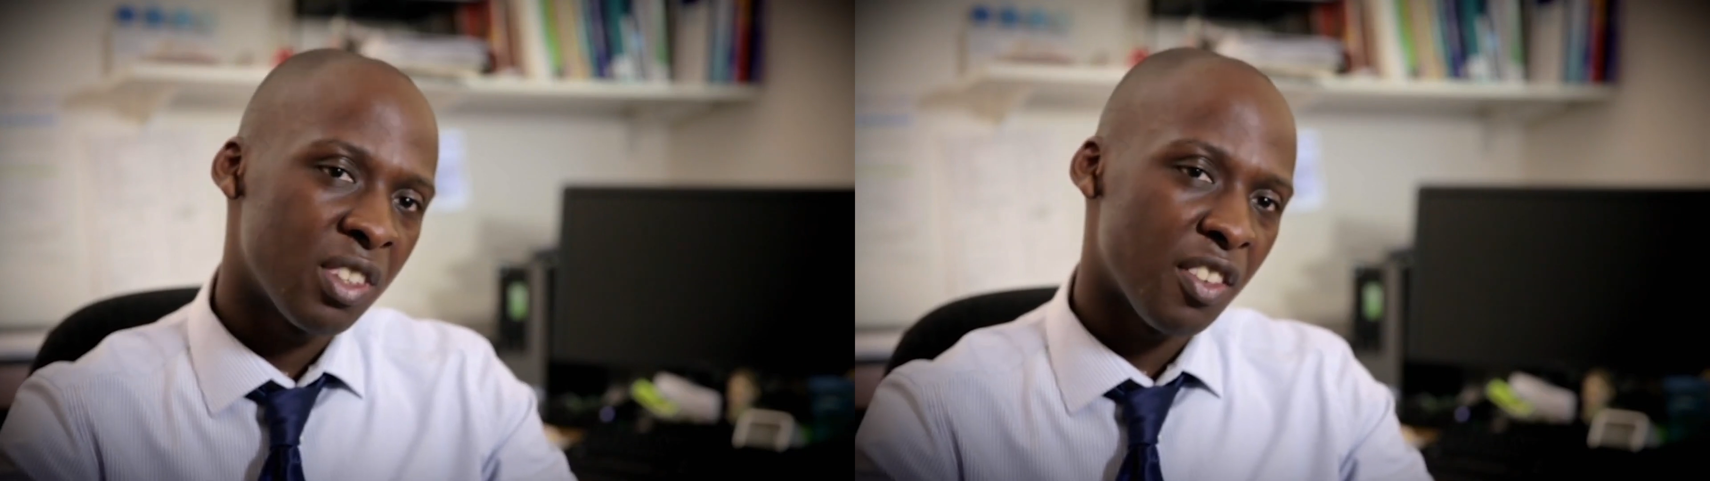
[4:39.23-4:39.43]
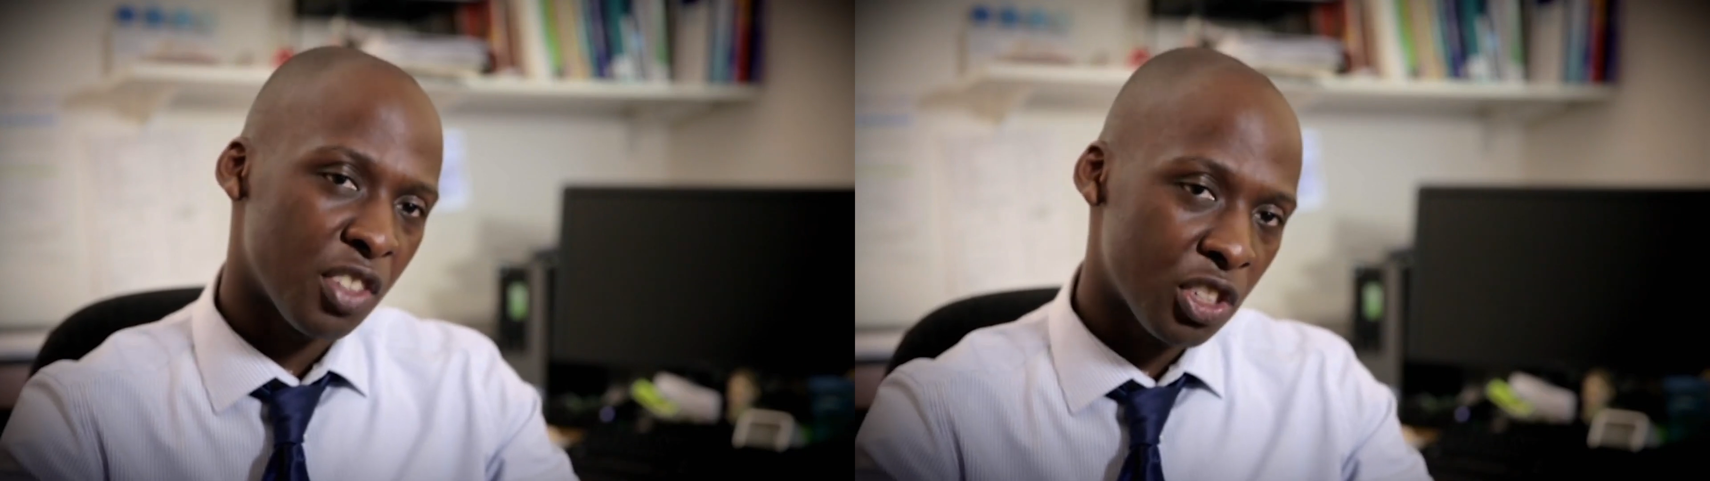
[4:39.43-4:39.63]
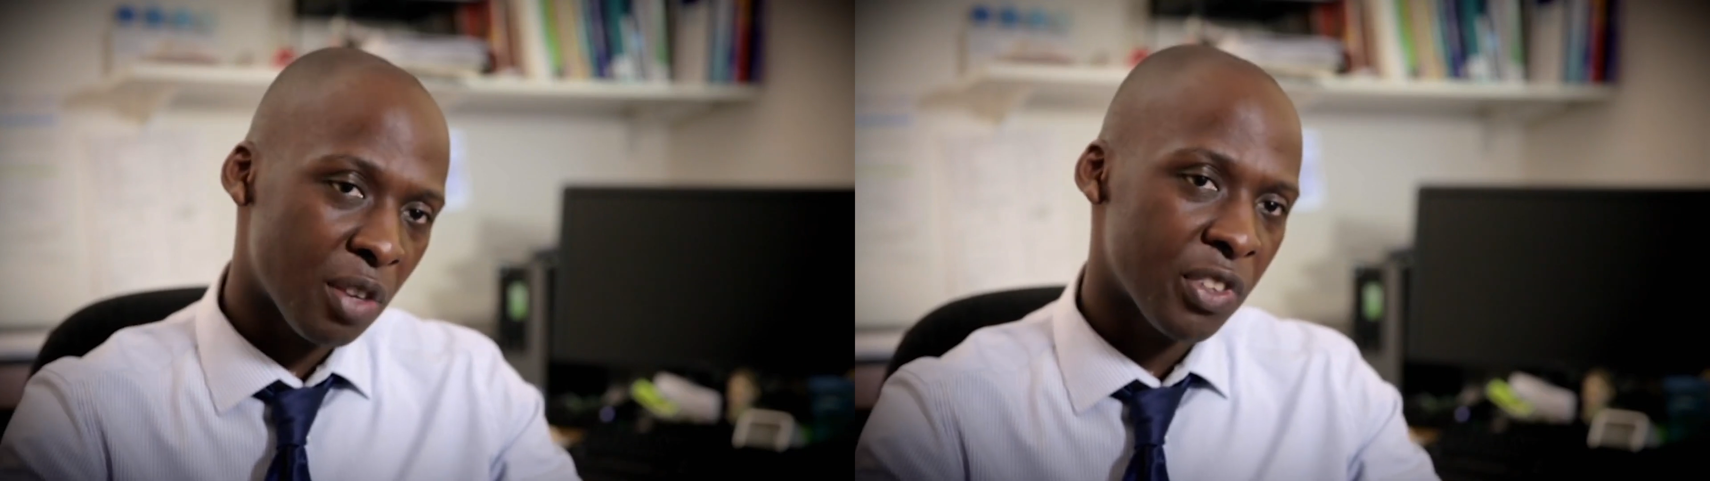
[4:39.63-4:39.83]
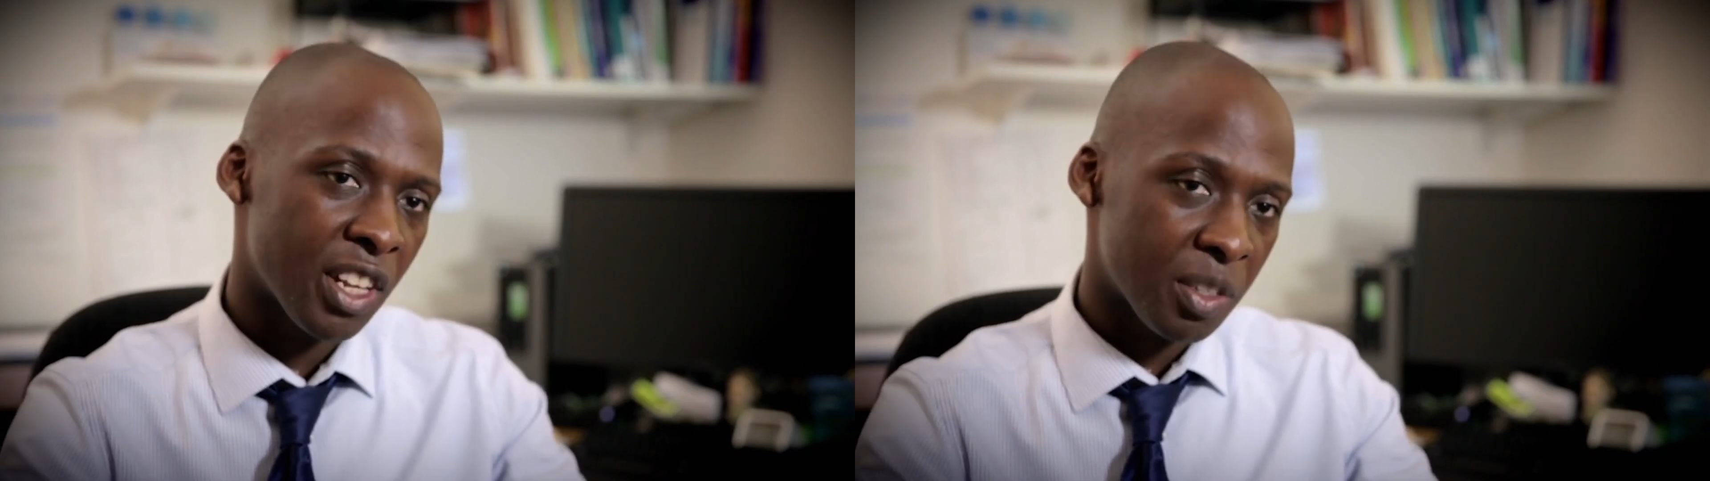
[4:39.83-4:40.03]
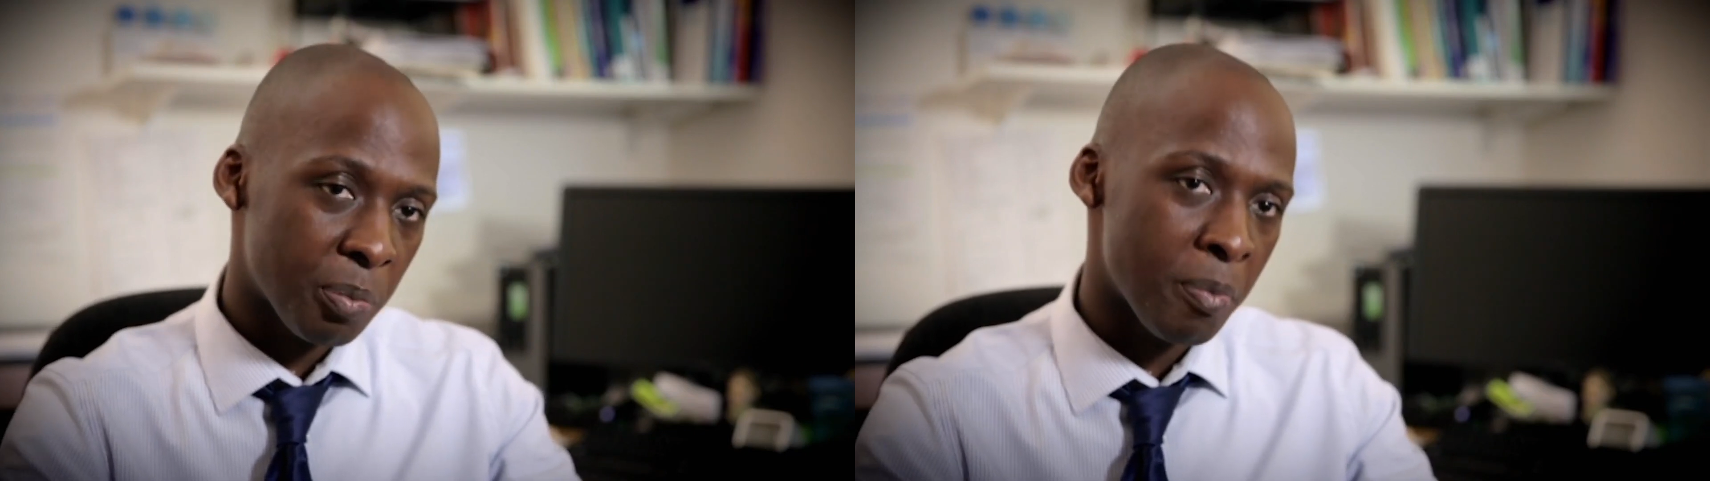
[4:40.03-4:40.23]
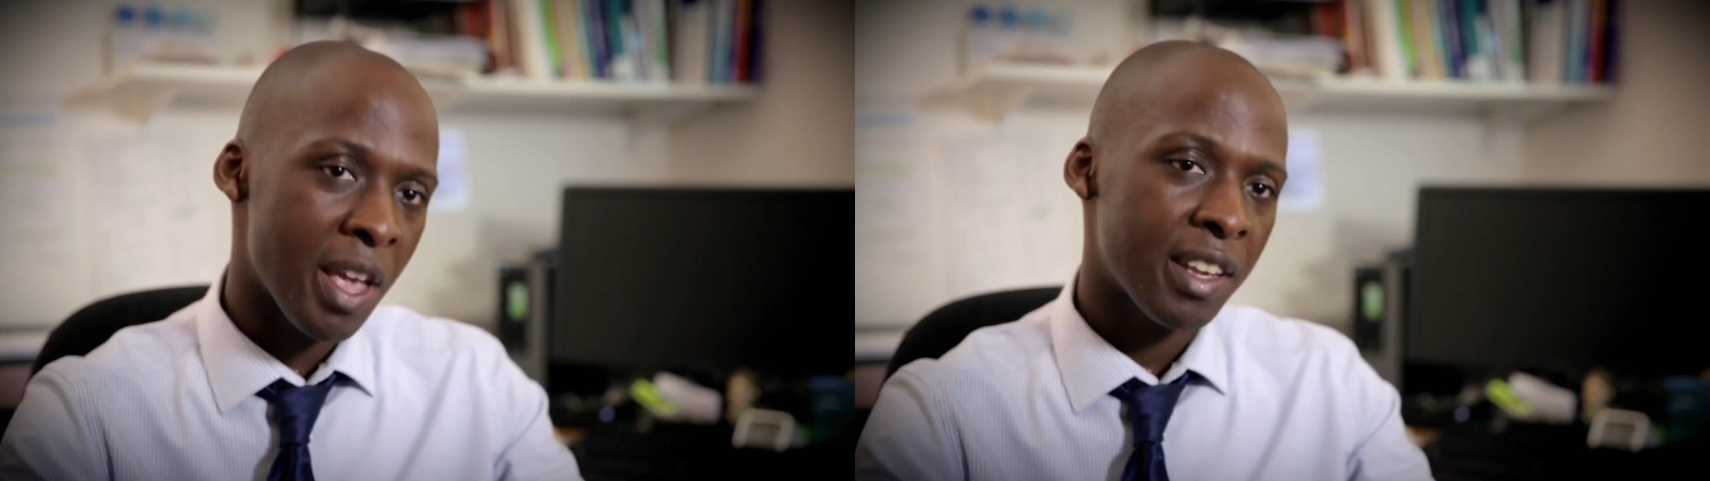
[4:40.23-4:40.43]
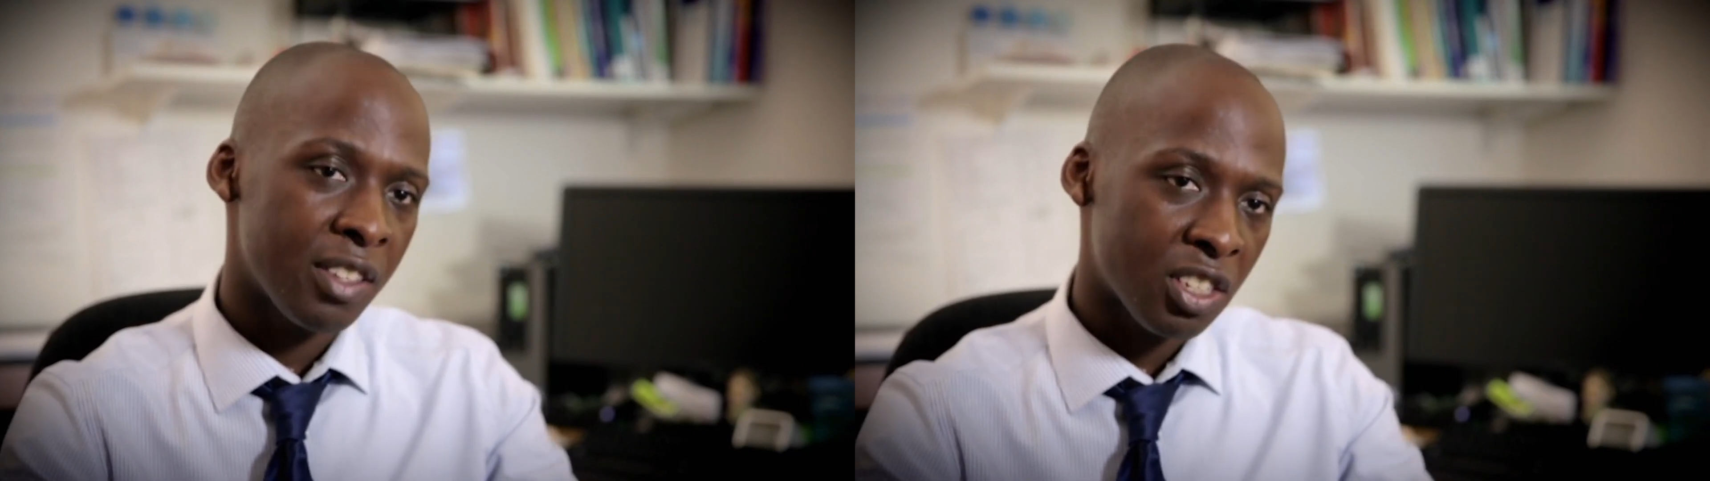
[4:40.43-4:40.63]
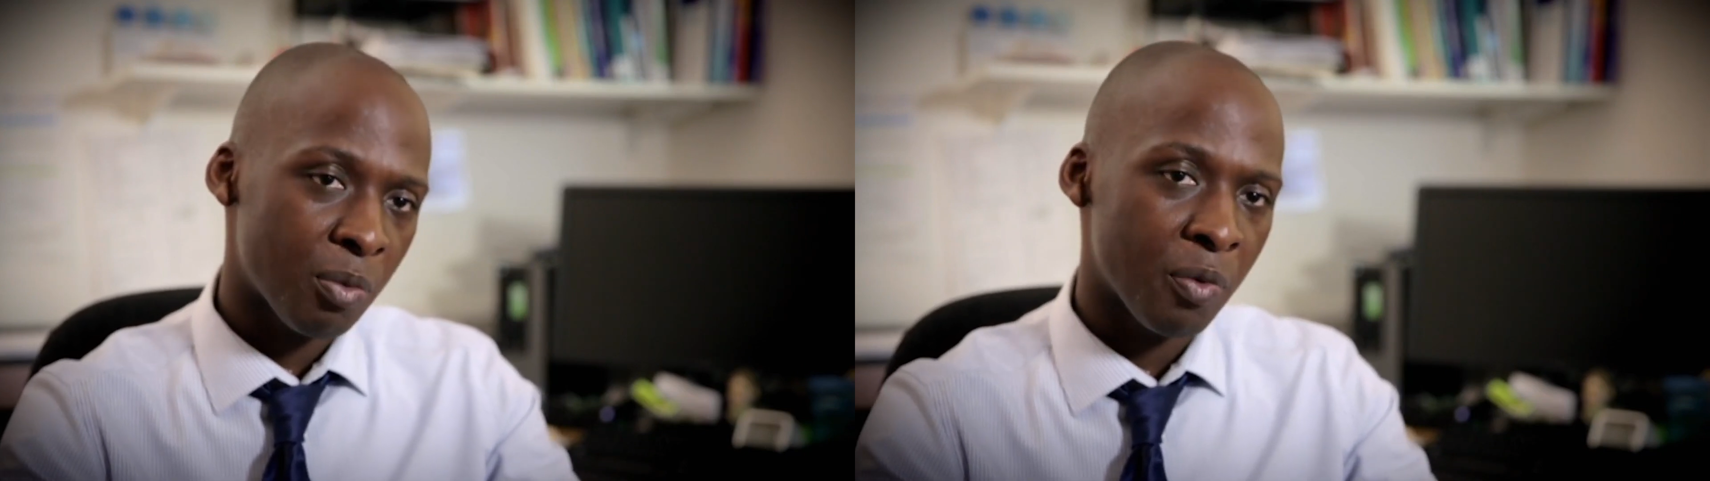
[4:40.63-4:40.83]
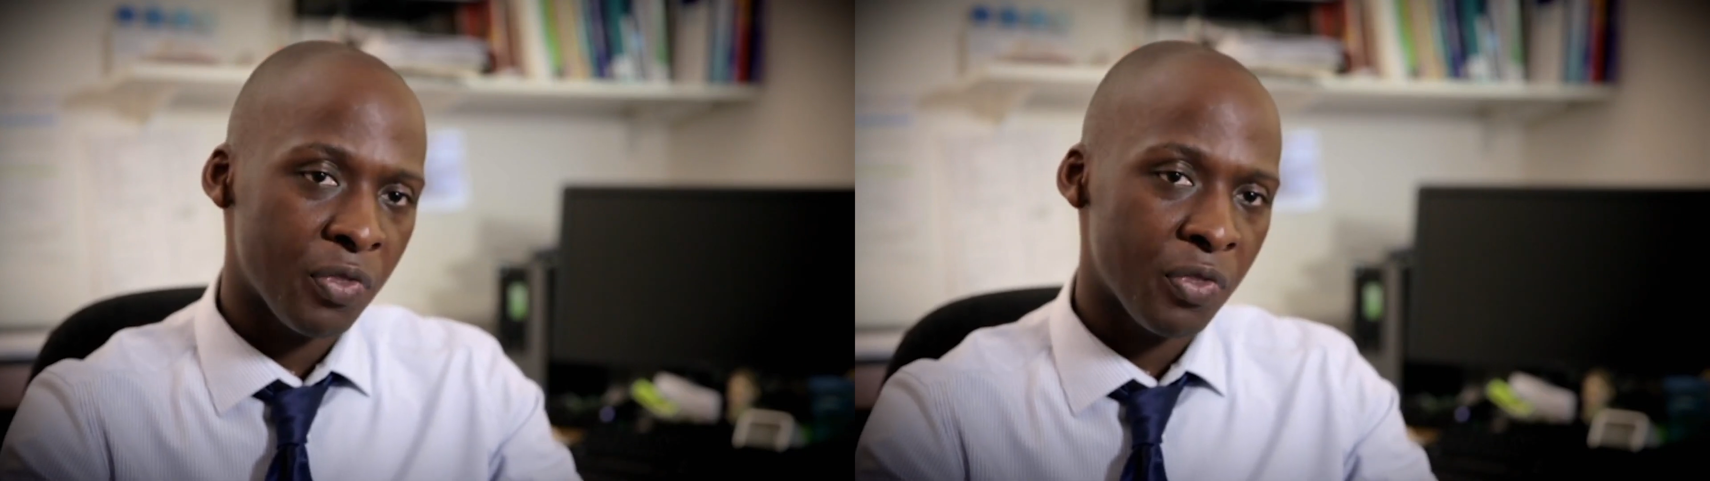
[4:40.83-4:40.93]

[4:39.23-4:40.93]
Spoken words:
if there's something that's making someone